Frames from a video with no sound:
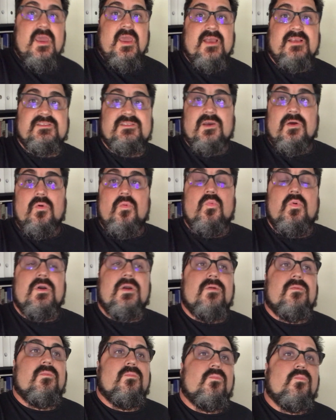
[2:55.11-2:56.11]
And so
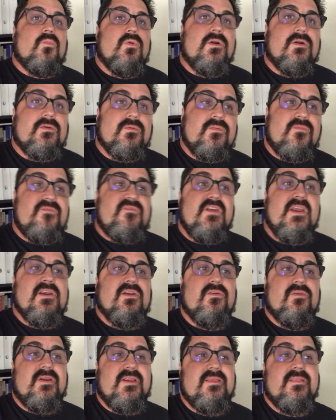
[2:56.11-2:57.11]
we're
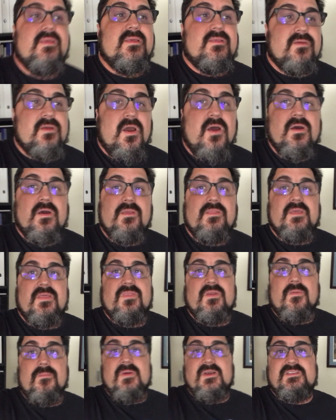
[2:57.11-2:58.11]
figuring
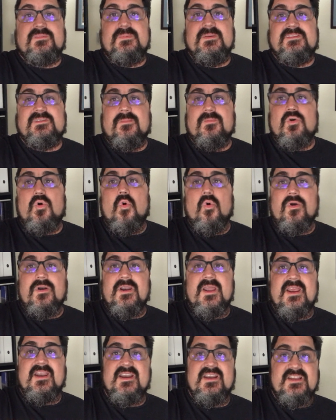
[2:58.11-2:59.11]
that there must be some
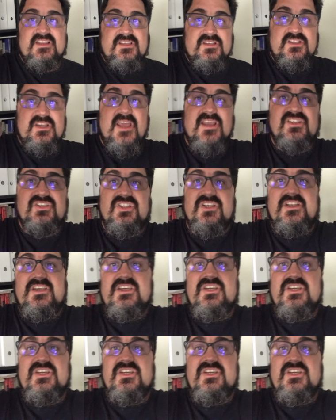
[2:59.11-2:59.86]
coordination